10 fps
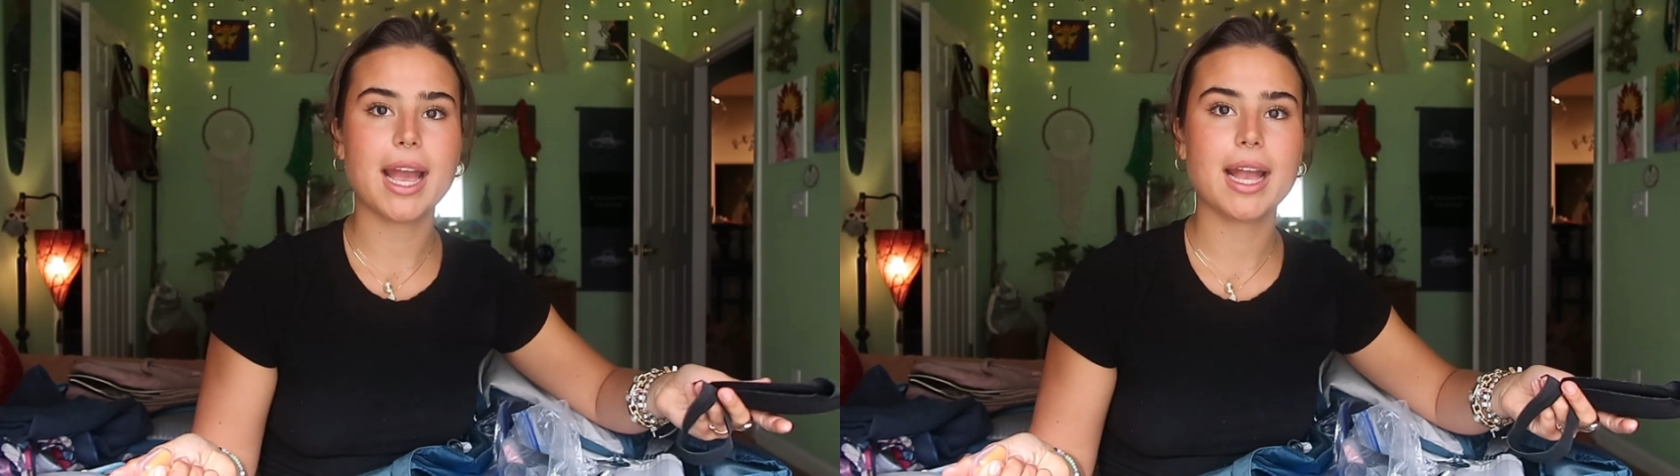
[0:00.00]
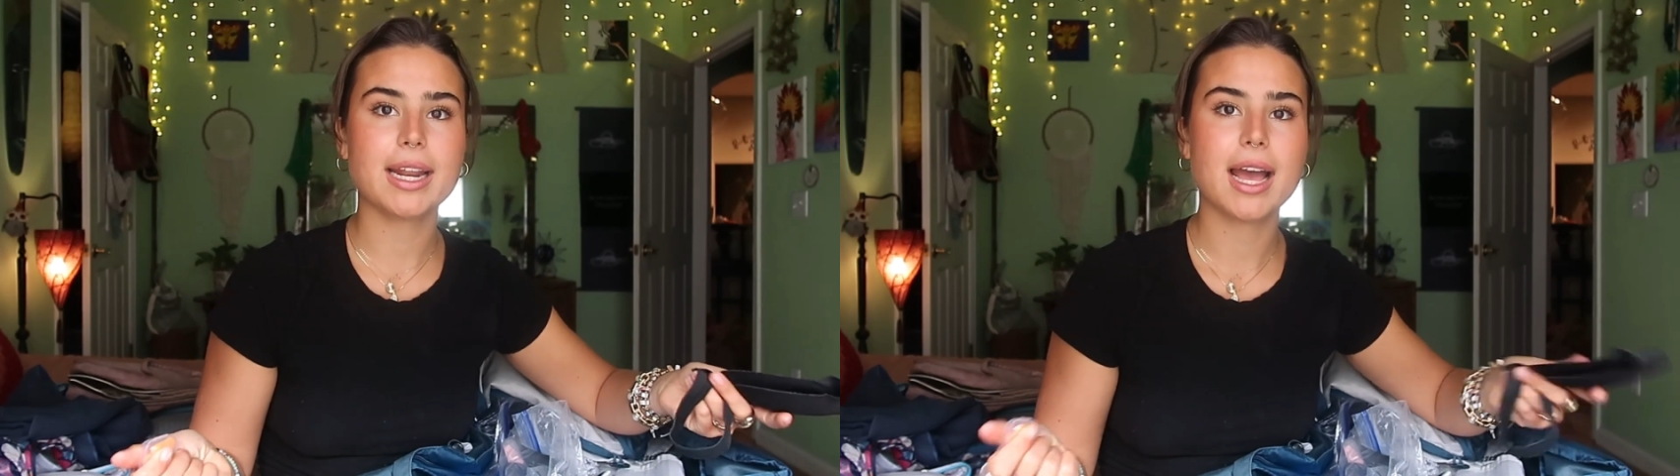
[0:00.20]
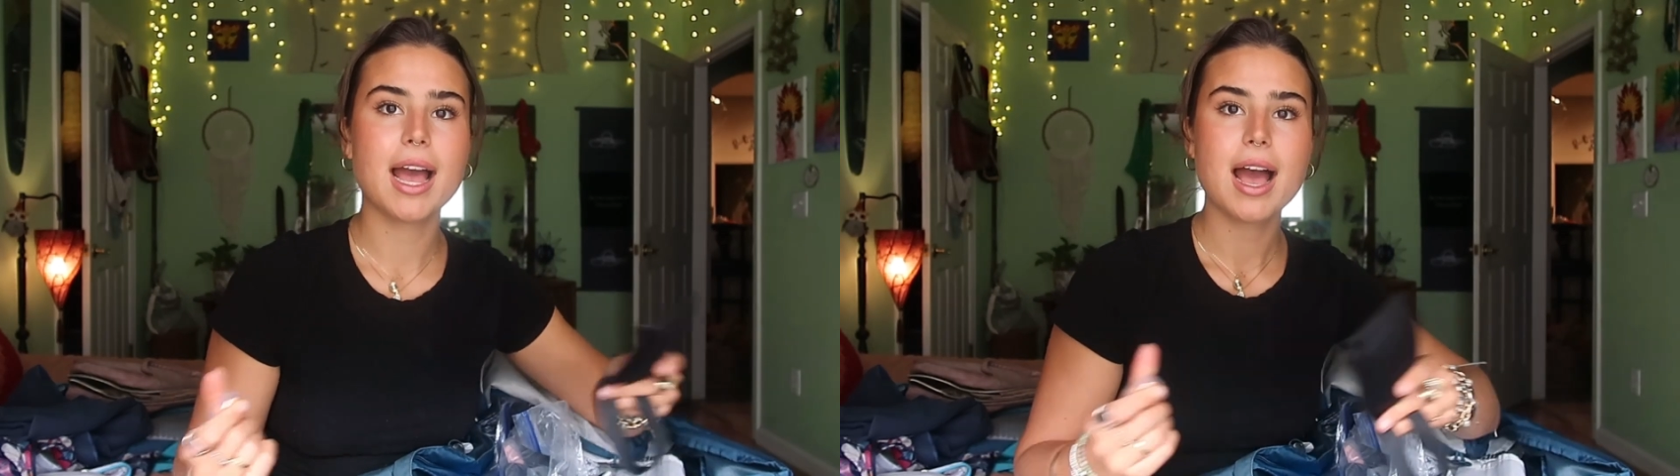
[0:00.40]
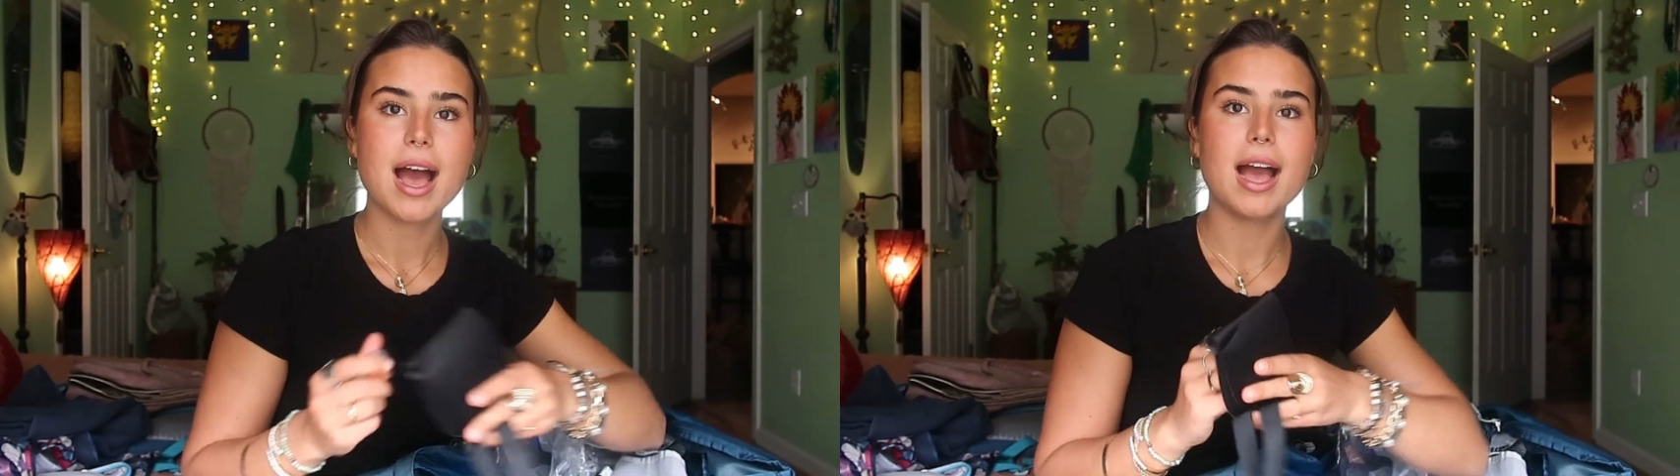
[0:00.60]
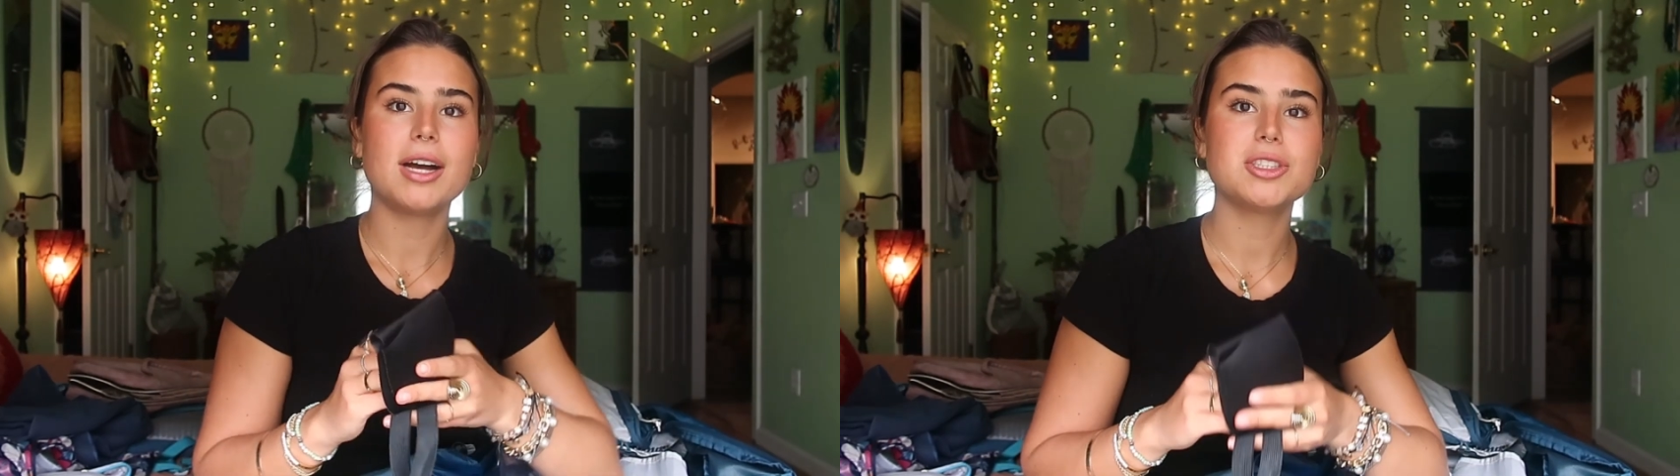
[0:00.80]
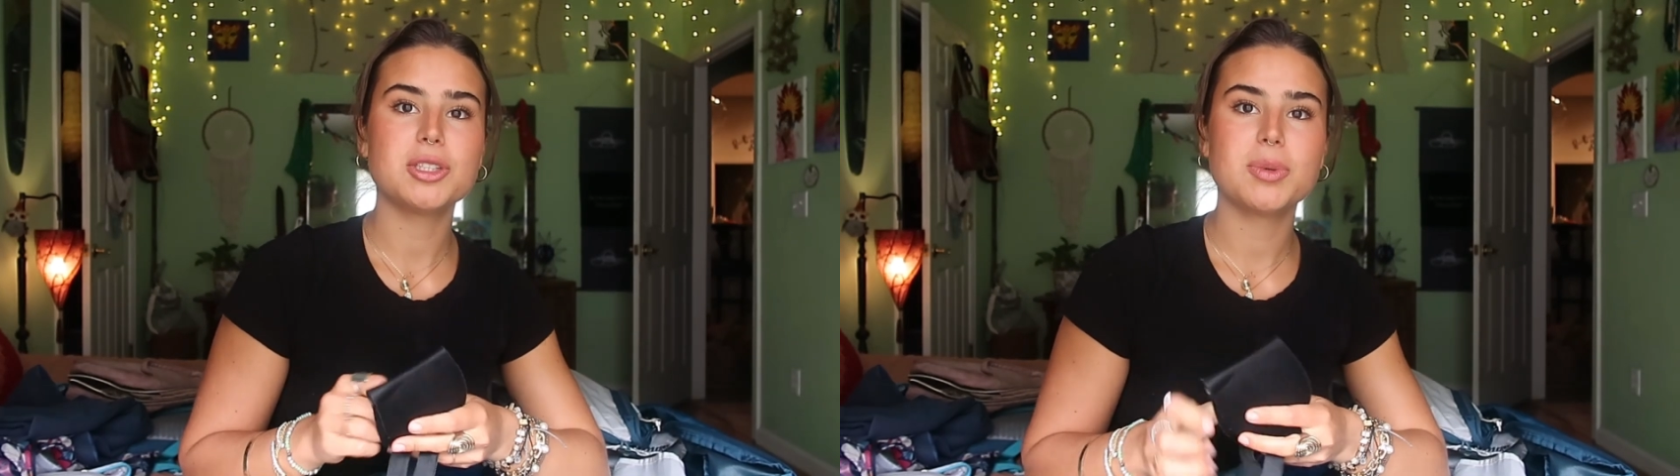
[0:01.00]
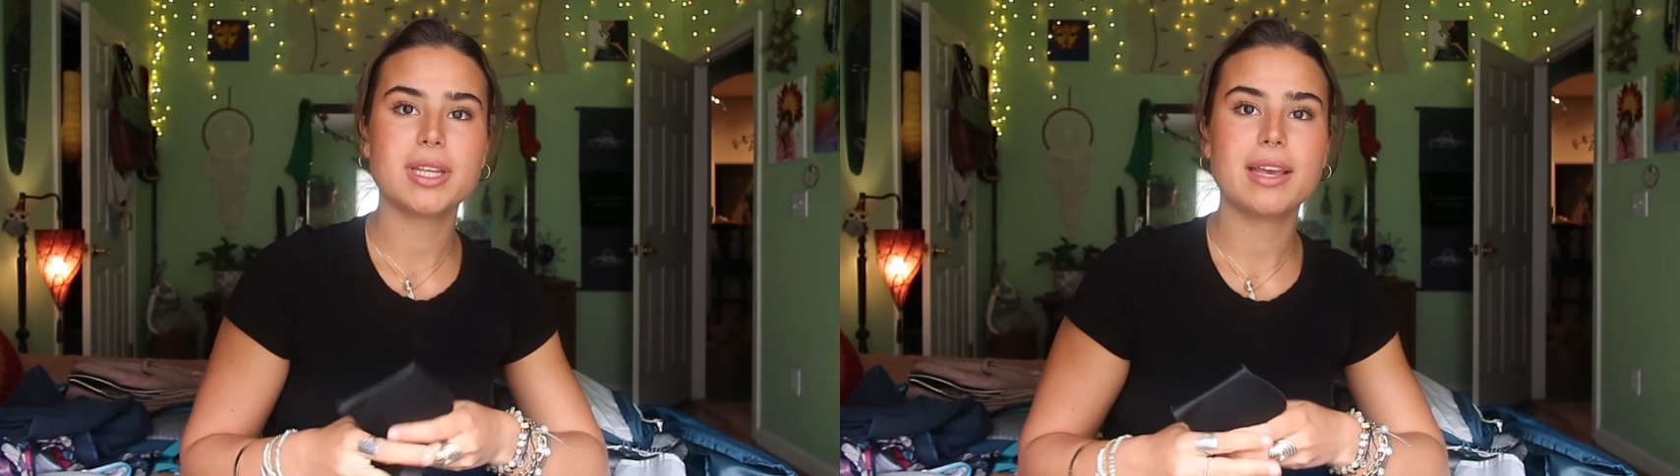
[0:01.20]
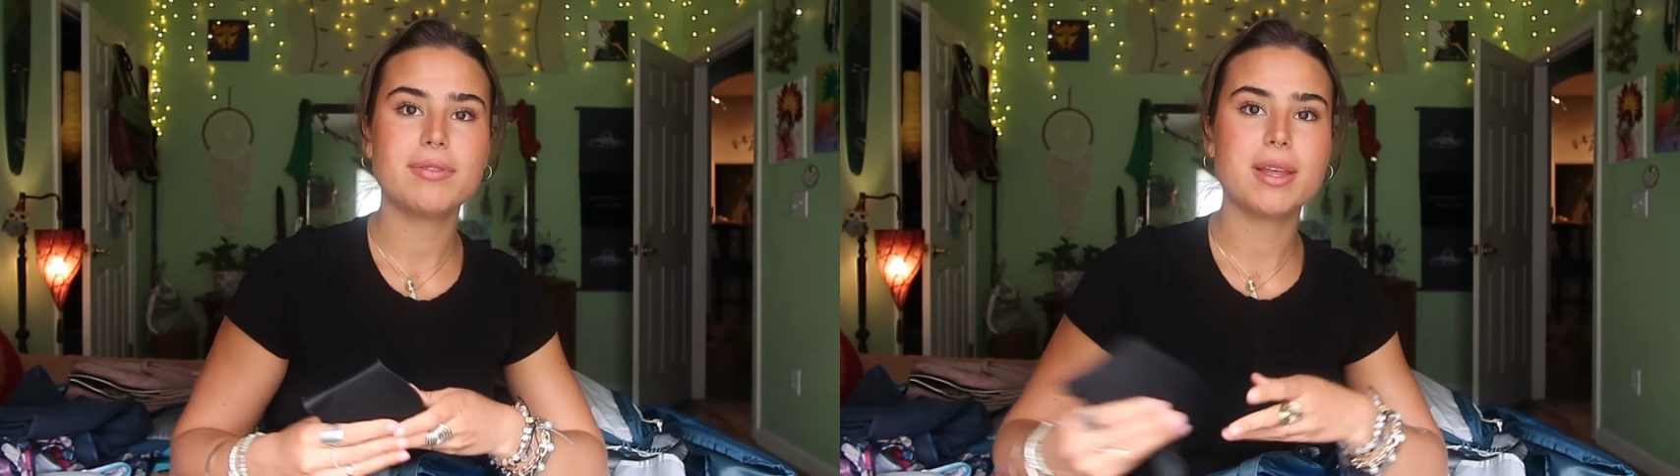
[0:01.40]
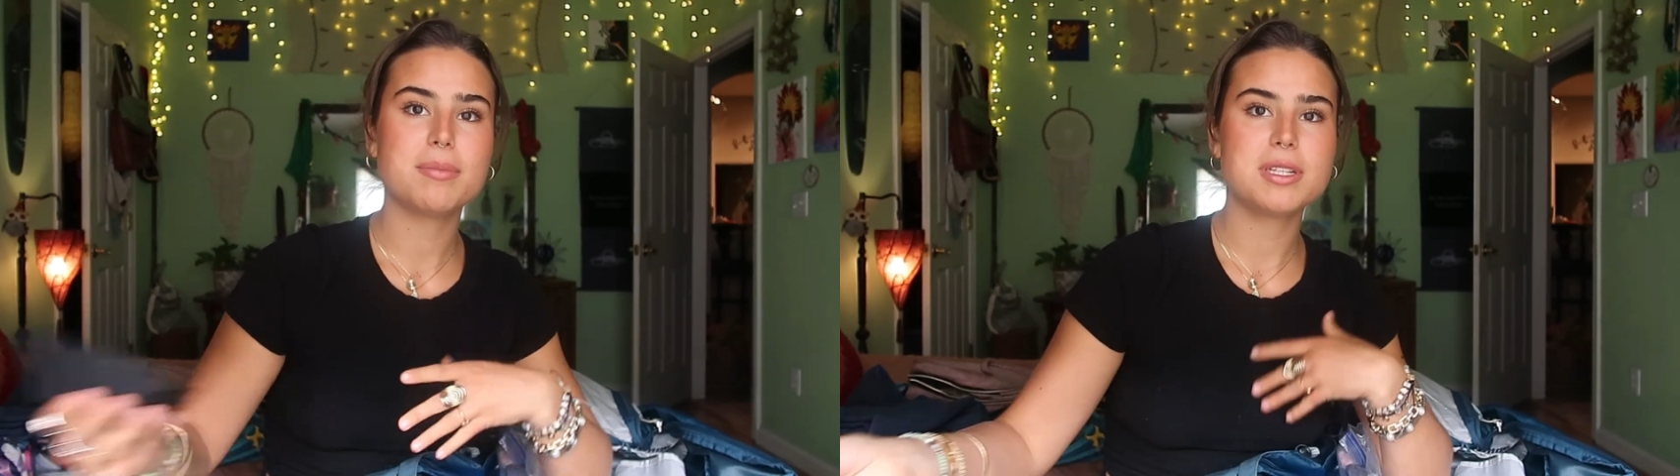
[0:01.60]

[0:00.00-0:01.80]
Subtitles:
and I also would give them